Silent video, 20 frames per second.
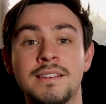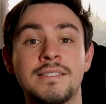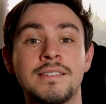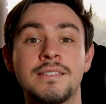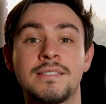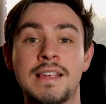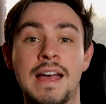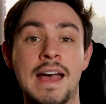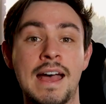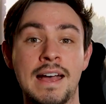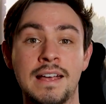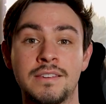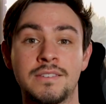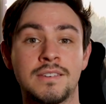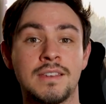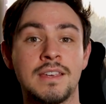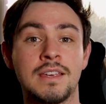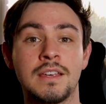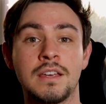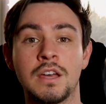this is
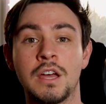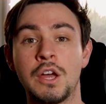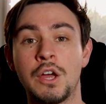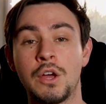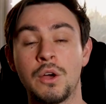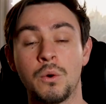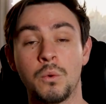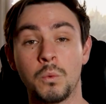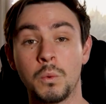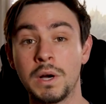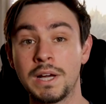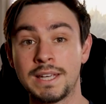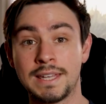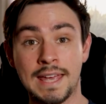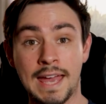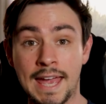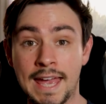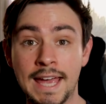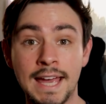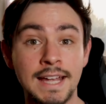asking what
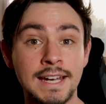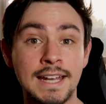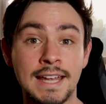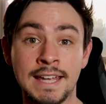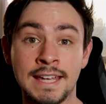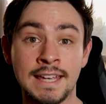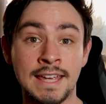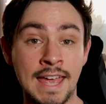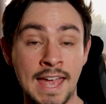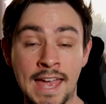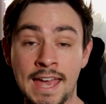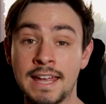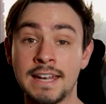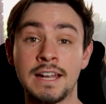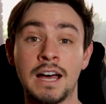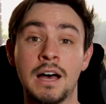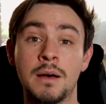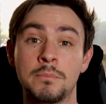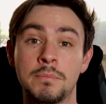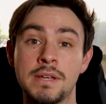can and
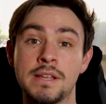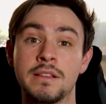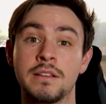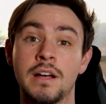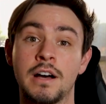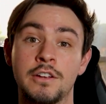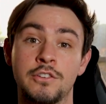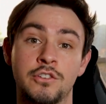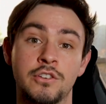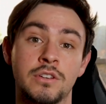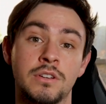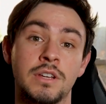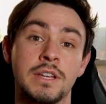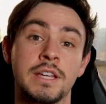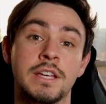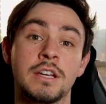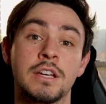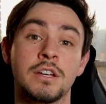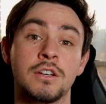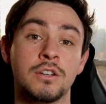cannot be logically
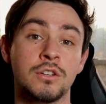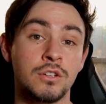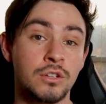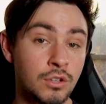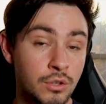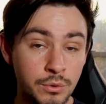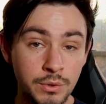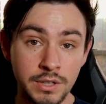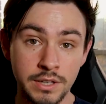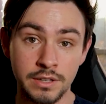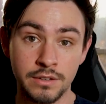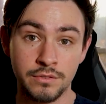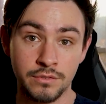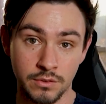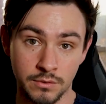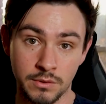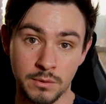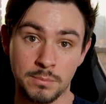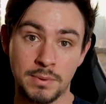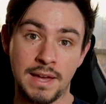concluded
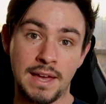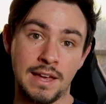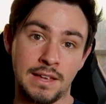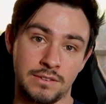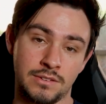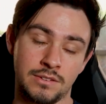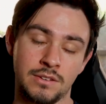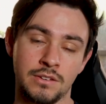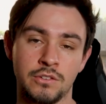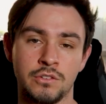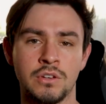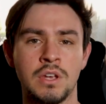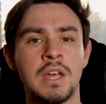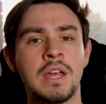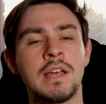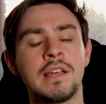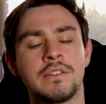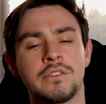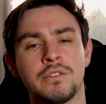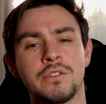from the passage.
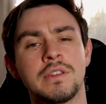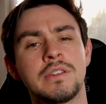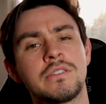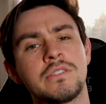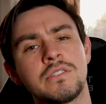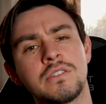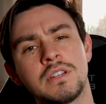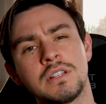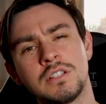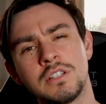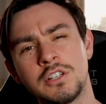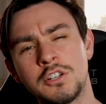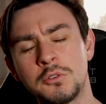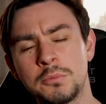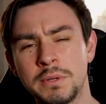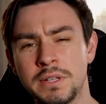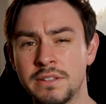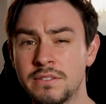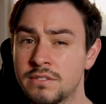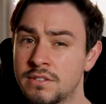So this is a little
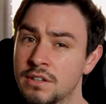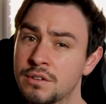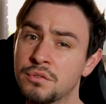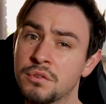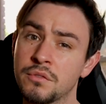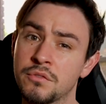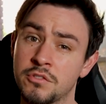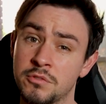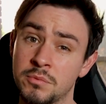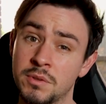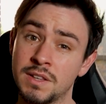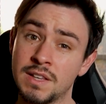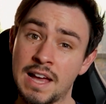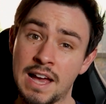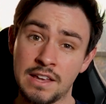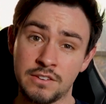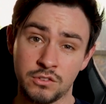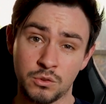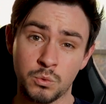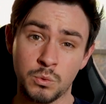bit different from the
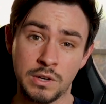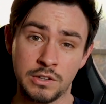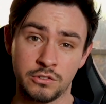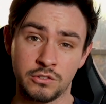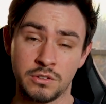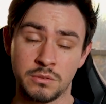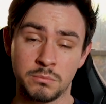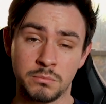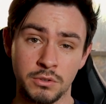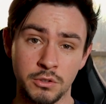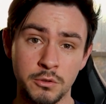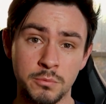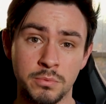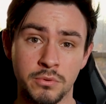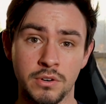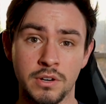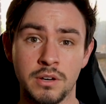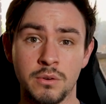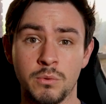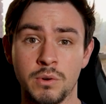last question
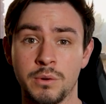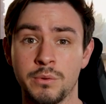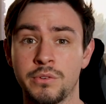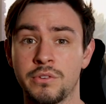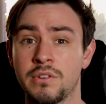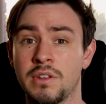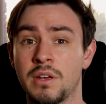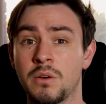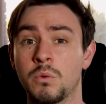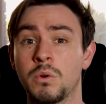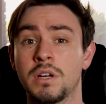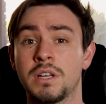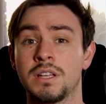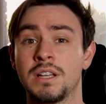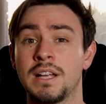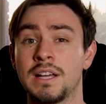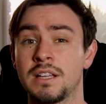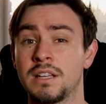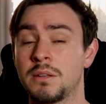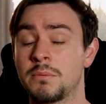blueprint where it was saying what could
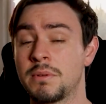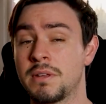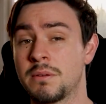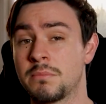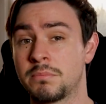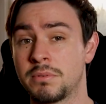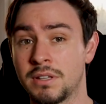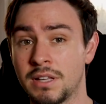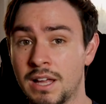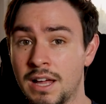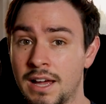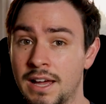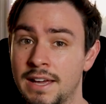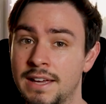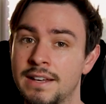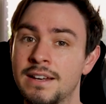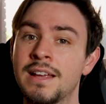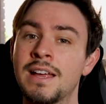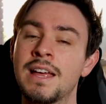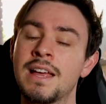likely be
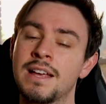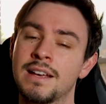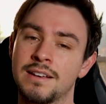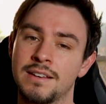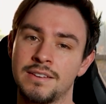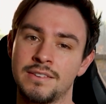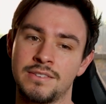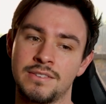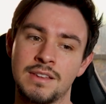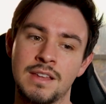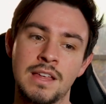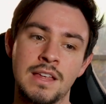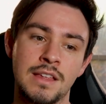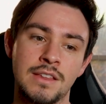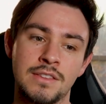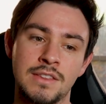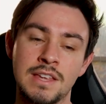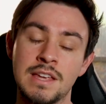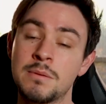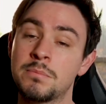implied because
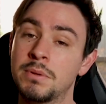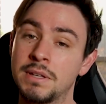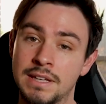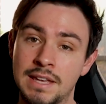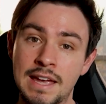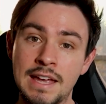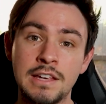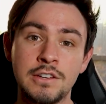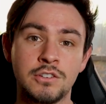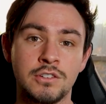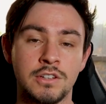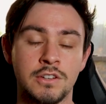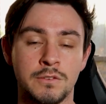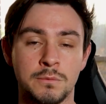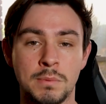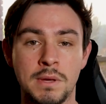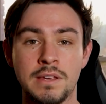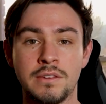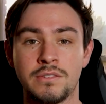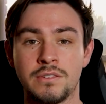the implication is
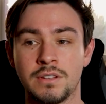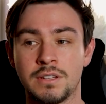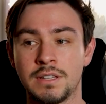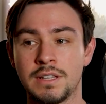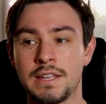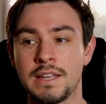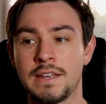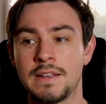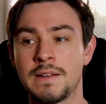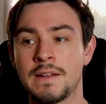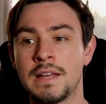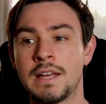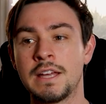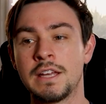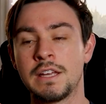basically